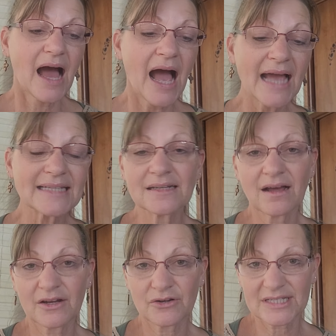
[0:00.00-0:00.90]
I did
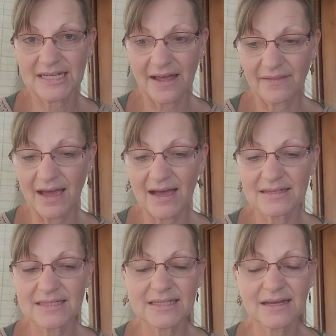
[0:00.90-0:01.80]
not understand
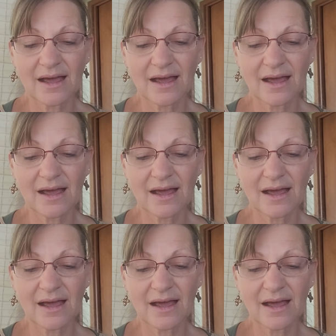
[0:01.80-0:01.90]
that.